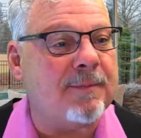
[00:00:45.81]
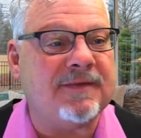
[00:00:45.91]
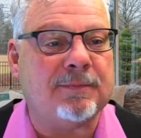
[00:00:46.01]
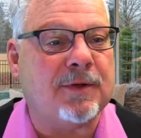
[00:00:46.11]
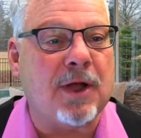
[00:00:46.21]
Give
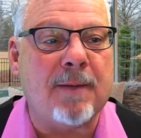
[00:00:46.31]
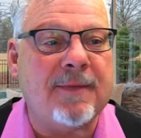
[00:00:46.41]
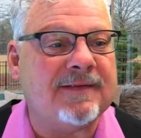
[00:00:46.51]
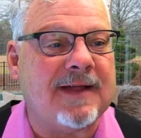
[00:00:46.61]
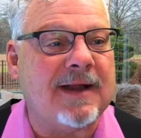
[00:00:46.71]
me some
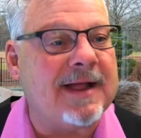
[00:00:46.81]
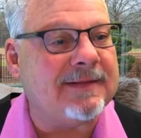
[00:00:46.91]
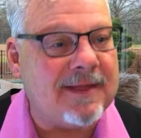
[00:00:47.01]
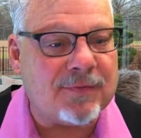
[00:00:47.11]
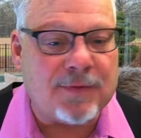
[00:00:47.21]
comments. I
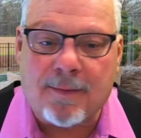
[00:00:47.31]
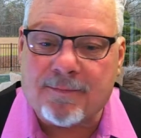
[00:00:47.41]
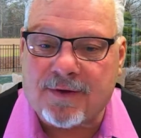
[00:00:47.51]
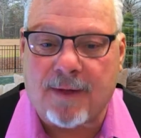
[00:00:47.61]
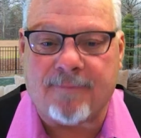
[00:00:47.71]
like that
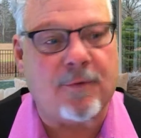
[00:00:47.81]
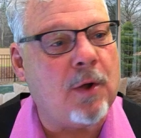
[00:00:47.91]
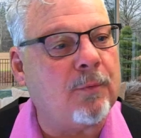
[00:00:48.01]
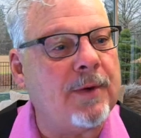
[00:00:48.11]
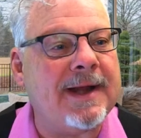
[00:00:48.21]
thumbs up
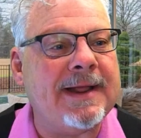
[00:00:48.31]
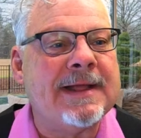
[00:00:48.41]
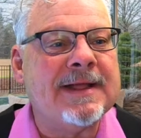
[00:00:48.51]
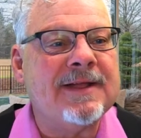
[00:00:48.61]
already.